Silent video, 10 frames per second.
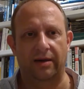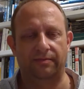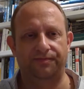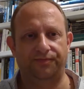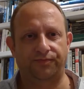
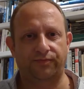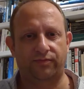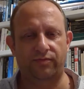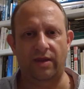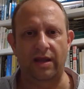as much
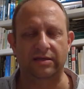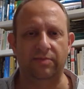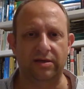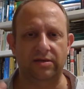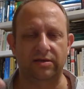as we
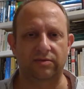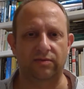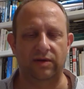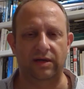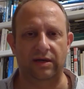
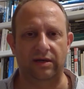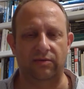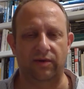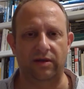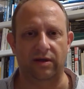
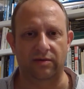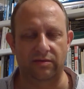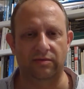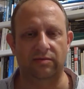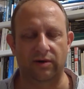look at the Good
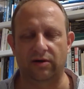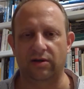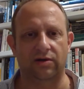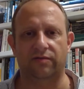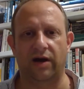Friday Agreement
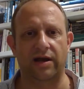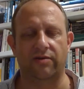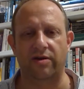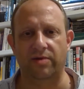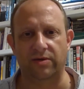and we look at
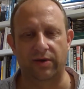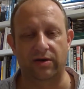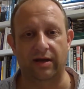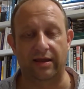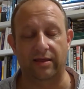the way things
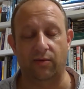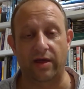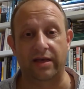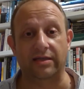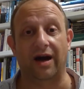are now
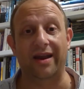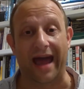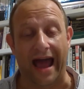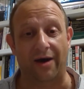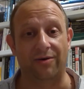
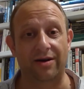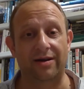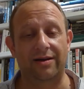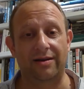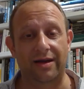in
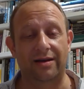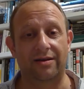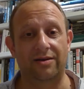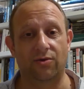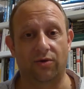Northern
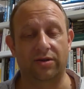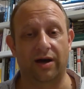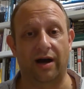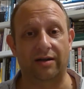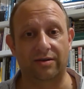Ireland,
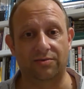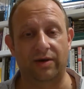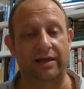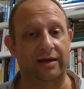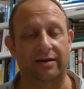where
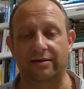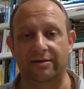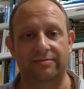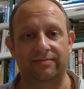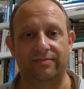
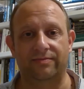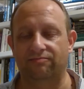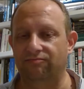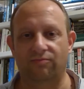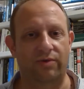we're not seeing
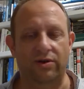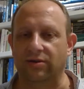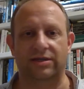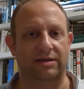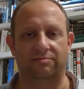people
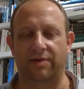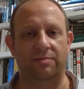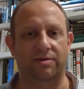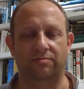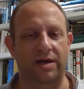being bombed, there
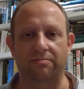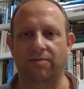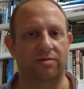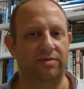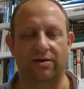are not nail
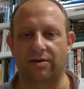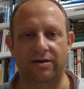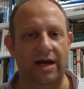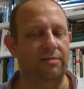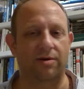bombs in
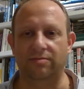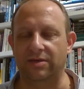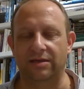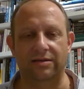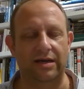the
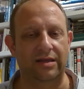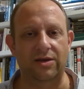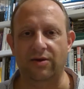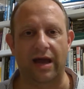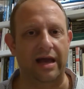UK, there are not
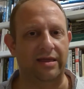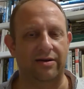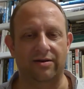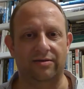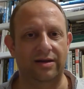people
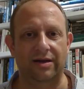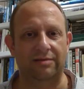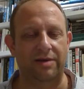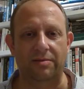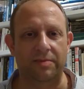being kneecapped.